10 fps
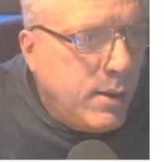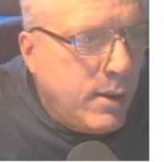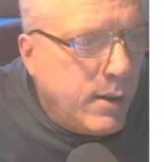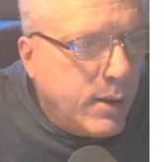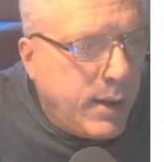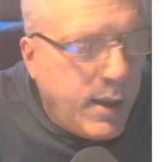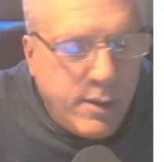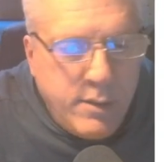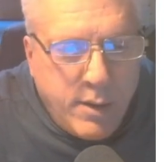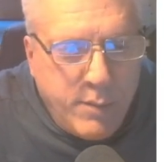Again,
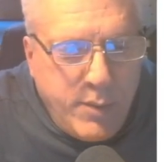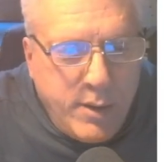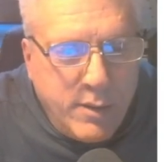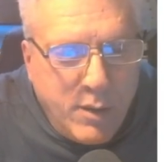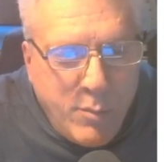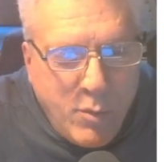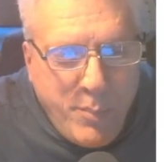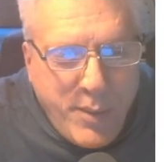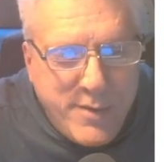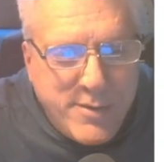I'm being a little more
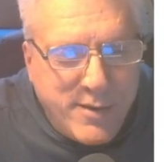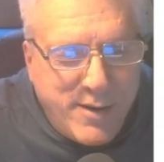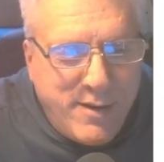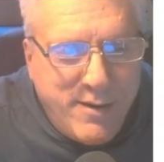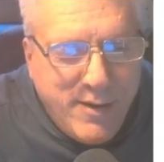patient here.